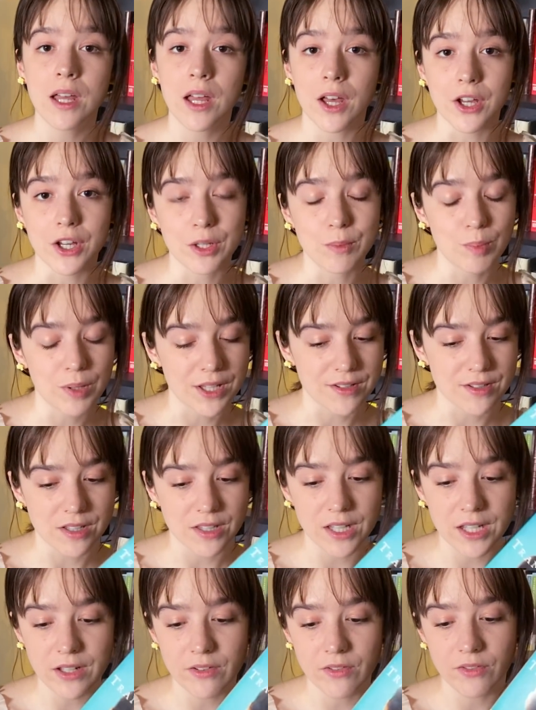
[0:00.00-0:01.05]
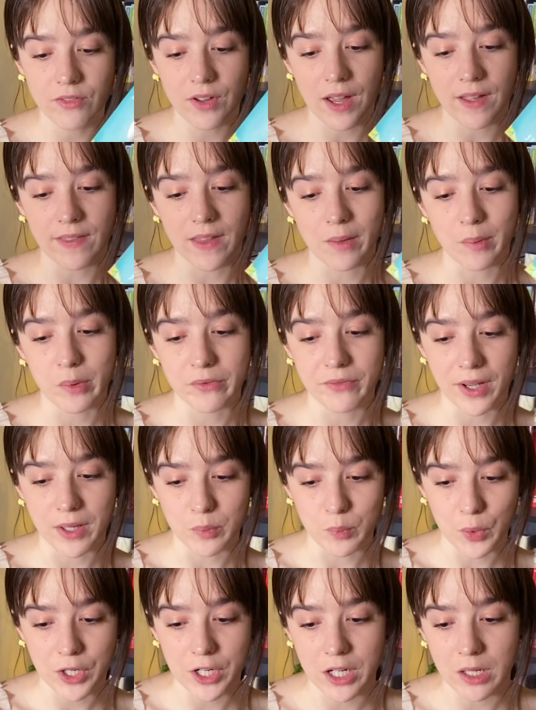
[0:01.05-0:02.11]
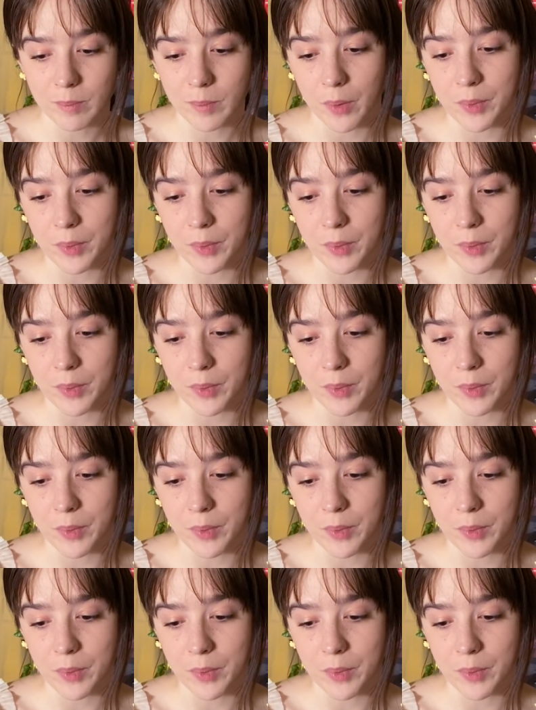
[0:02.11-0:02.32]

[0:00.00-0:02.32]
a good place to live and they will find work.